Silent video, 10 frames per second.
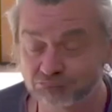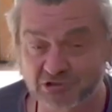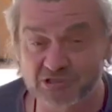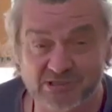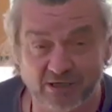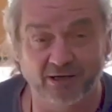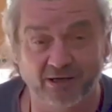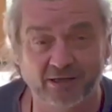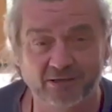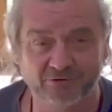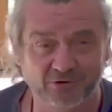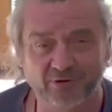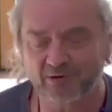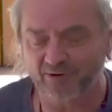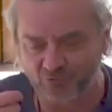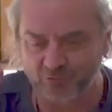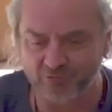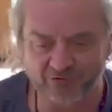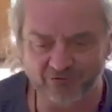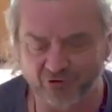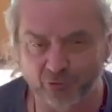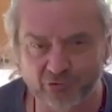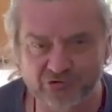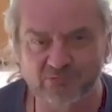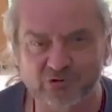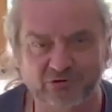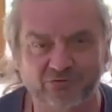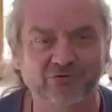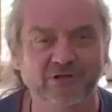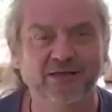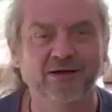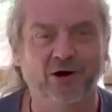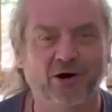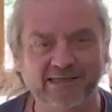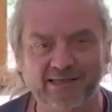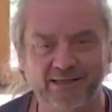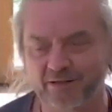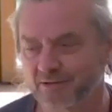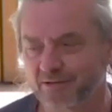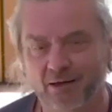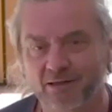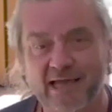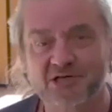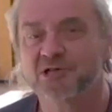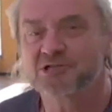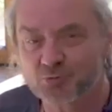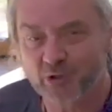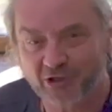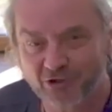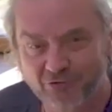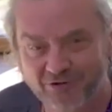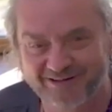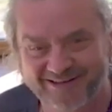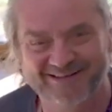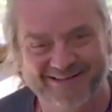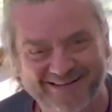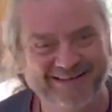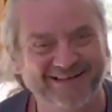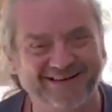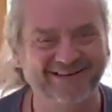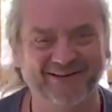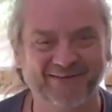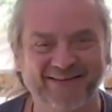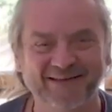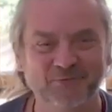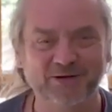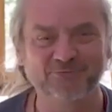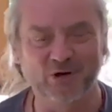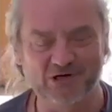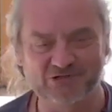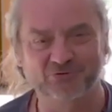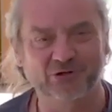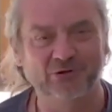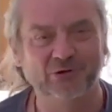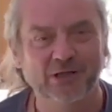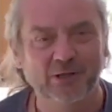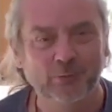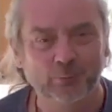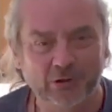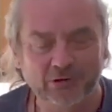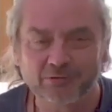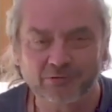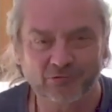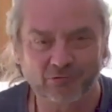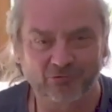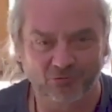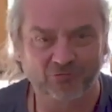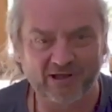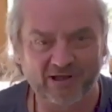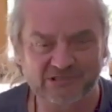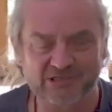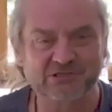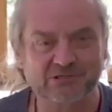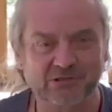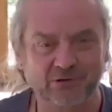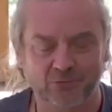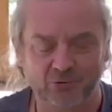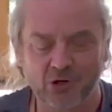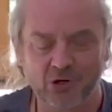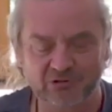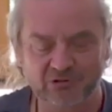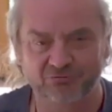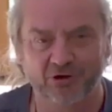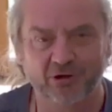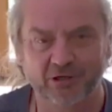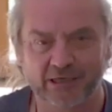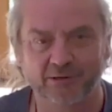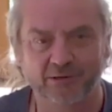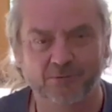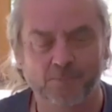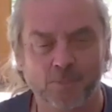desire. You have to evoke some sort of idea, catching a sweet, I don't know, whatever works for you. But the fact is that you can't define